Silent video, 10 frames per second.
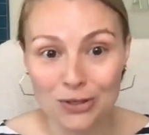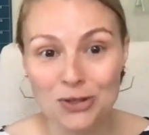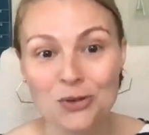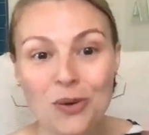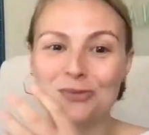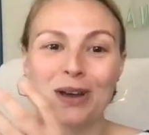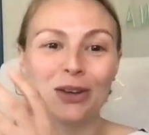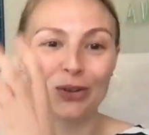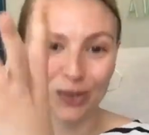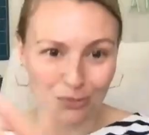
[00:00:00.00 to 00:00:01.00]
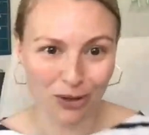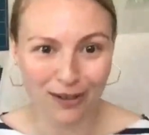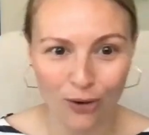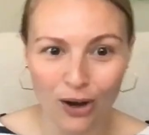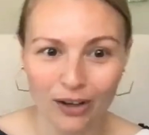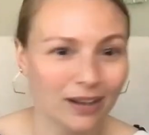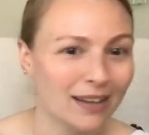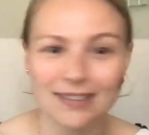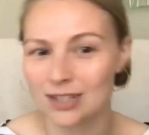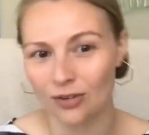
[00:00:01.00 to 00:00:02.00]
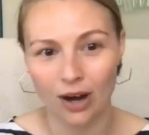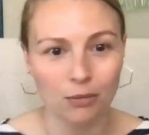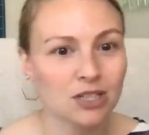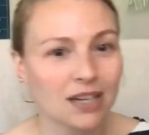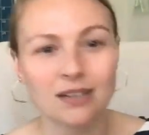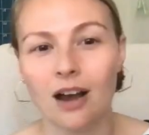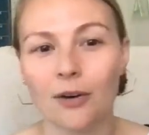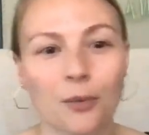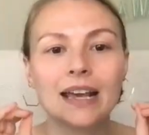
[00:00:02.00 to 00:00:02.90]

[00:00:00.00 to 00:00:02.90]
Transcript: The way you summarize on Instagram or TikTok.